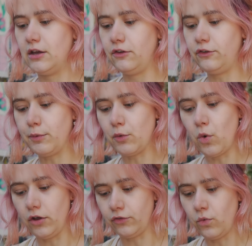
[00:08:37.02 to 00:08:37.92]

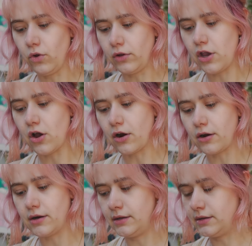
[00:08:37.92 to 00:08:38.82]
superwash wool
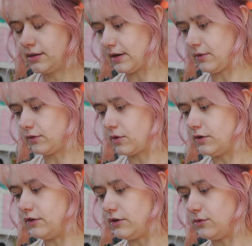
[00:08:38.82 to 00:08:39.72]
yarn that I was
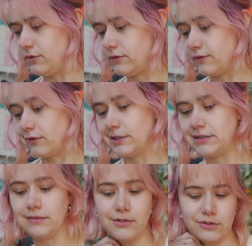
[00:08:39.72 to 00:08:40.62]
going to use for my
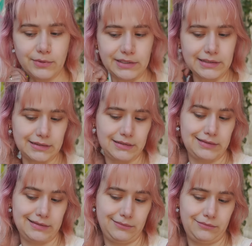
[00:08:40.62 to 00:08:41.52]
temperature blanket
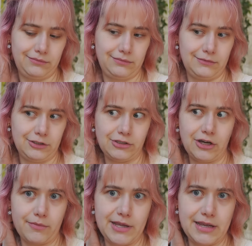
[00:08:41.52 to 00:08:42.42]
that I'm no
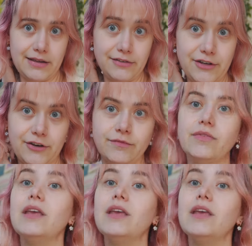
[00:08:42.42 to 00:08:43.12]
longer making, so